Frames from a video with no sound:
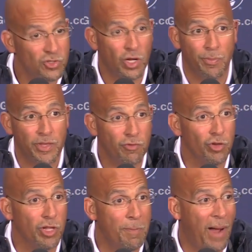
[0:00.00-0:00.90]
Something
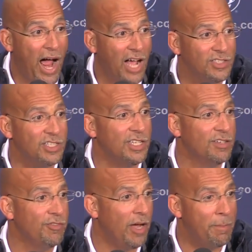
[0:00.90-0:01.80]
really
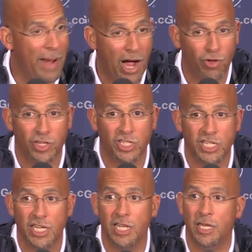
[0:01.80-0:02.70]
positive about the
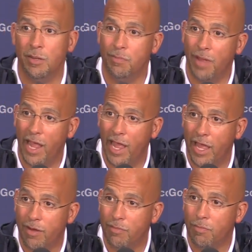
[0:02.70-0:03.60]
team,
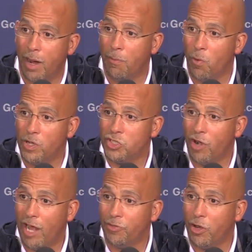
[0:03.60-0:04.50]
and my boys
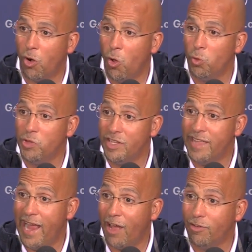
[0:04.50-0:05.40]
are out there holding it
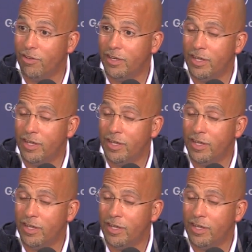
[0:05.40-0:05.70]
down.